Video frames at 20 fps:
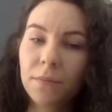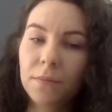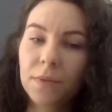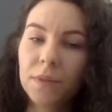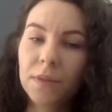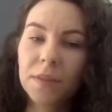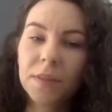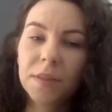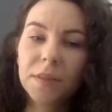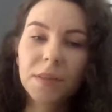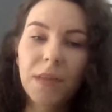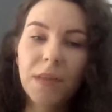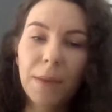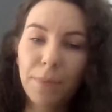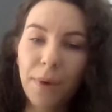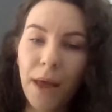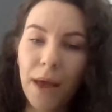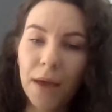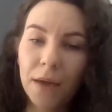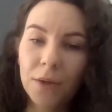This
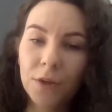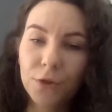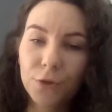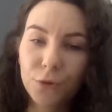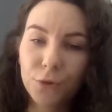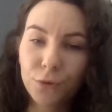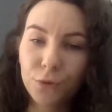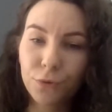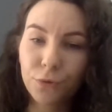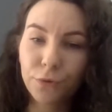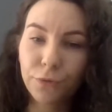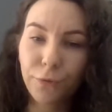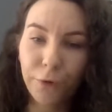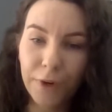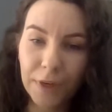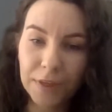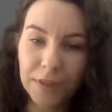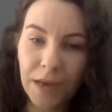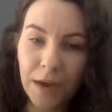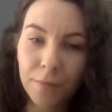applies to, for
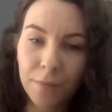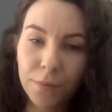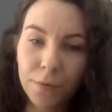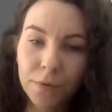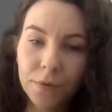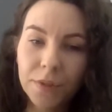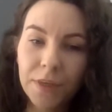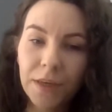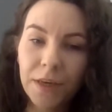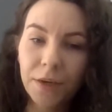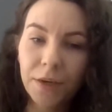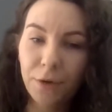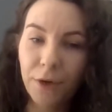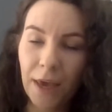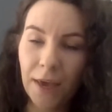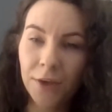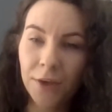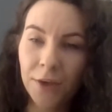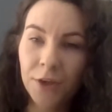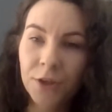example, the
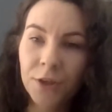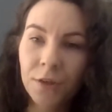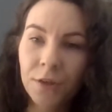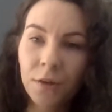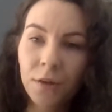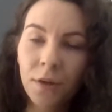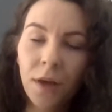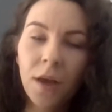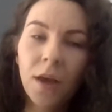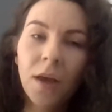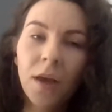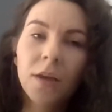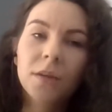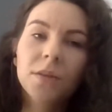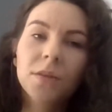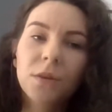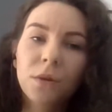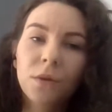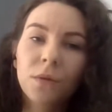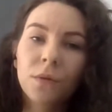education.
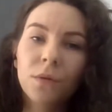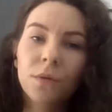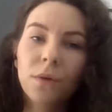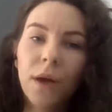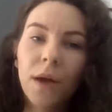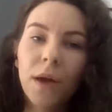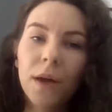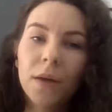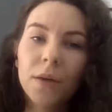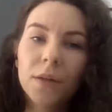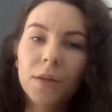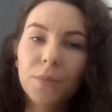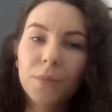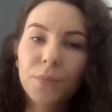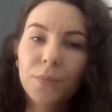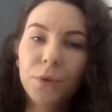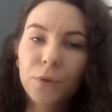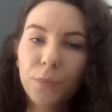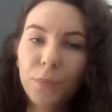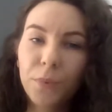So the
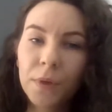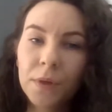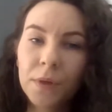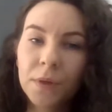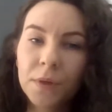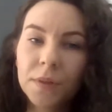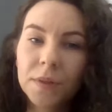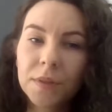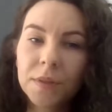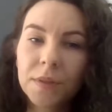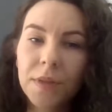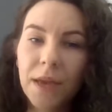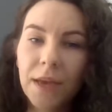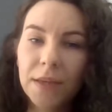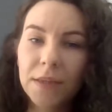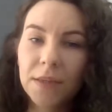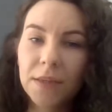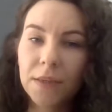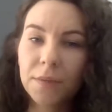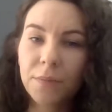pupils
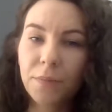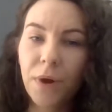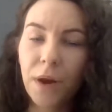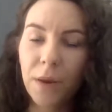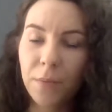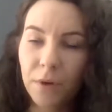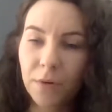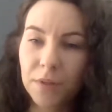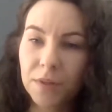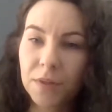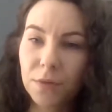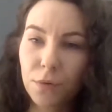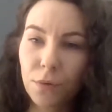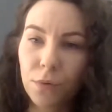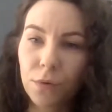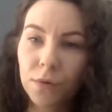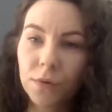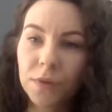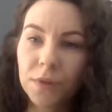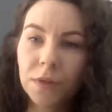at the primary
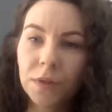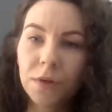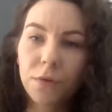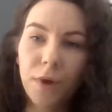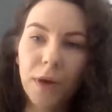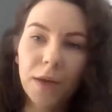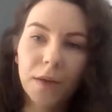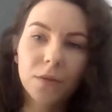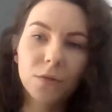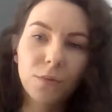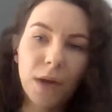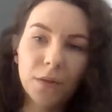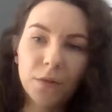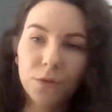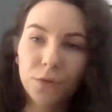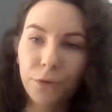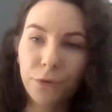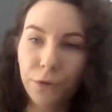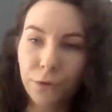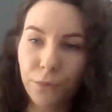schools in grade 1
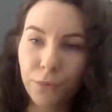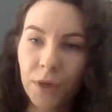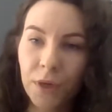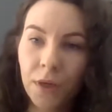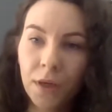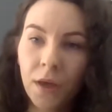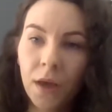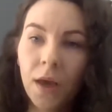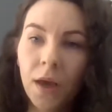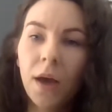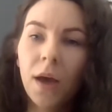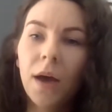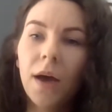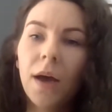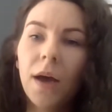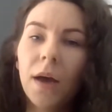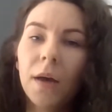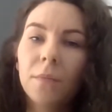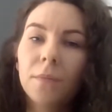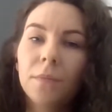to 3
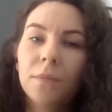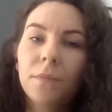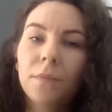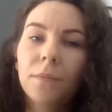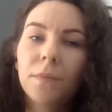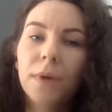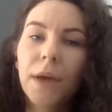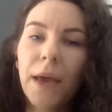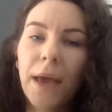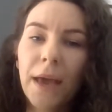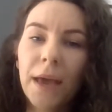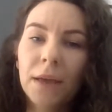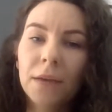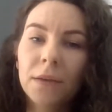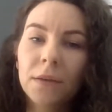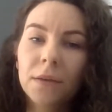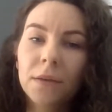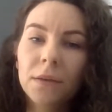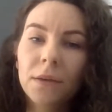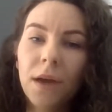
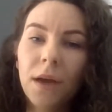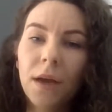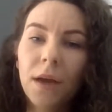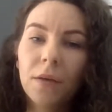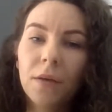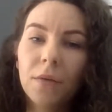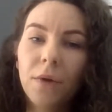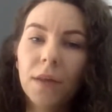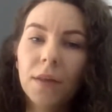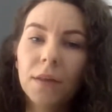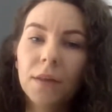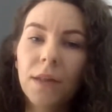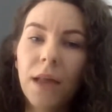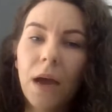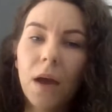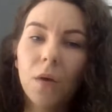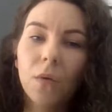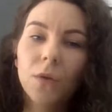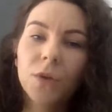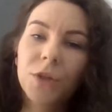can right
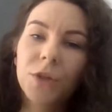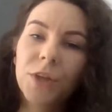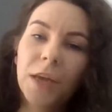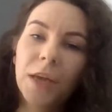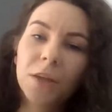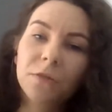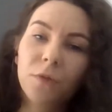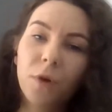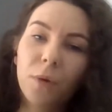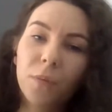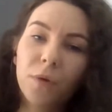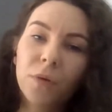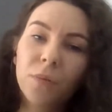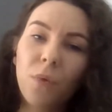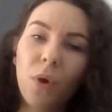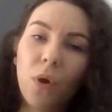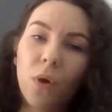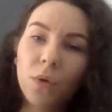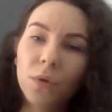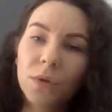now change from
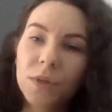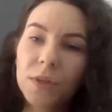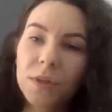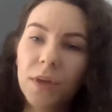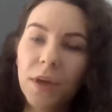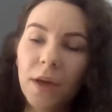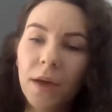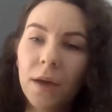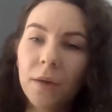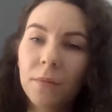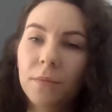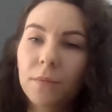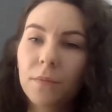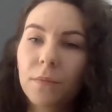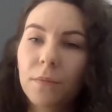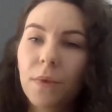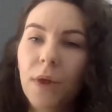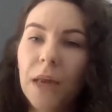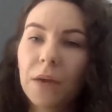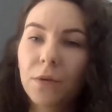remote
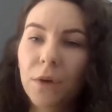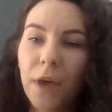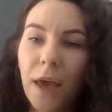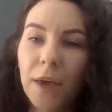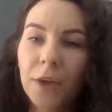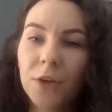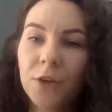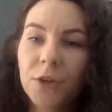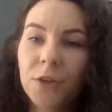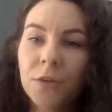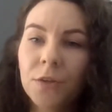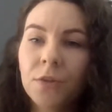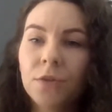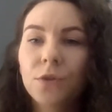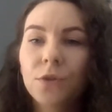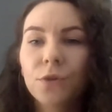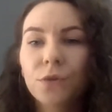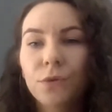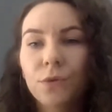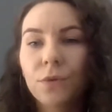education
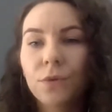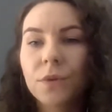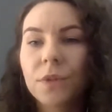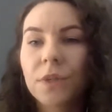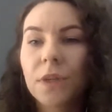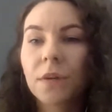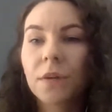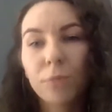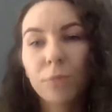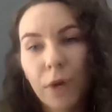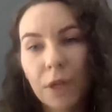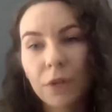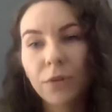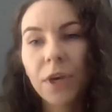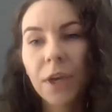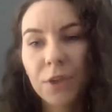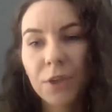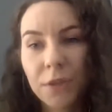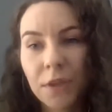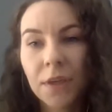to the
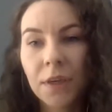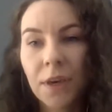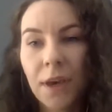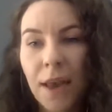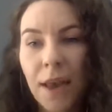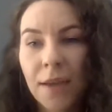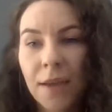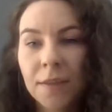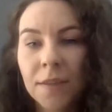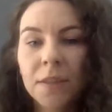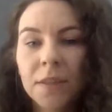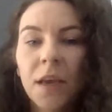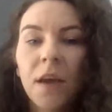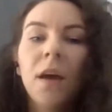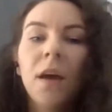education in class.